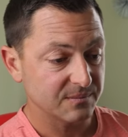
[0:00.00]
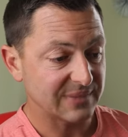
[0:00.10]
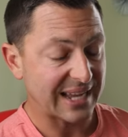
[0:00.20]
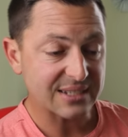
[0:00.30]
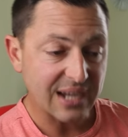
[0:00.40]

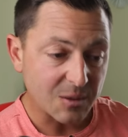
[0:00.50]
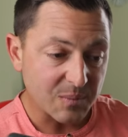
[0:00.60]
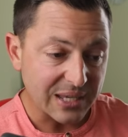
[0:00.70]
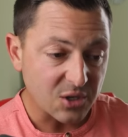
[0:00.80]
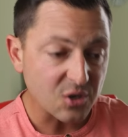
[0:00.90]
That's gotta
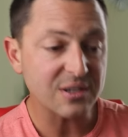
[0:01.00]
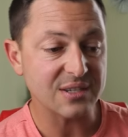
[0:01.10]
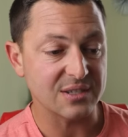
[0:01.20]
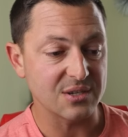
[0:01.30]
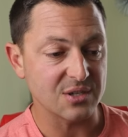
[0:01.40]
be your
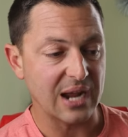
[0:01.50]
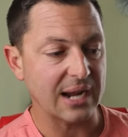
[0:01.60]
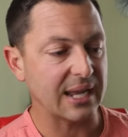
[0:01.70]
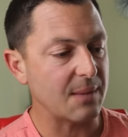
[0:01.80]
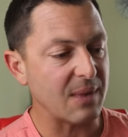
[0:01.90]
decision. I
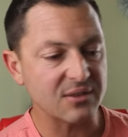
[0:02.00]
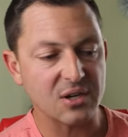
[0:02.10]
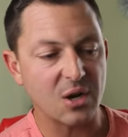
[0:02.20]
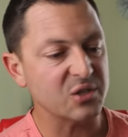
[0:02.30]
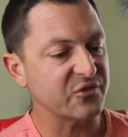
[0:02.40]
can't make the
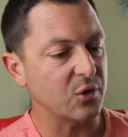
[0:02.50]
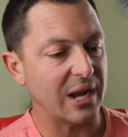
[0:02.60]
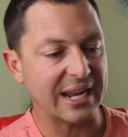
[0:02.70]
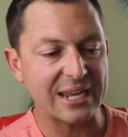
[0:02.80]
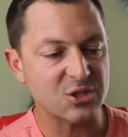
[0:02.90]
calls for you.
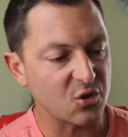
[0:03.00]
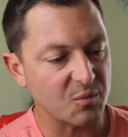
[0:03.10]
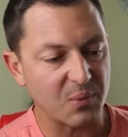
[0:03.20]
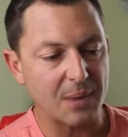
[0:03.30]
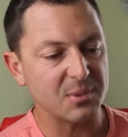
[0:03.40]
I can't show
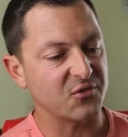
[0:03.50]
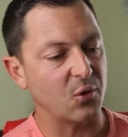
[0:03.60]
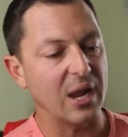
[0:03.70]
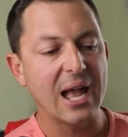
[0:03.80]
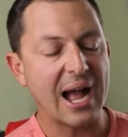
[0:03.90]
the properties for you.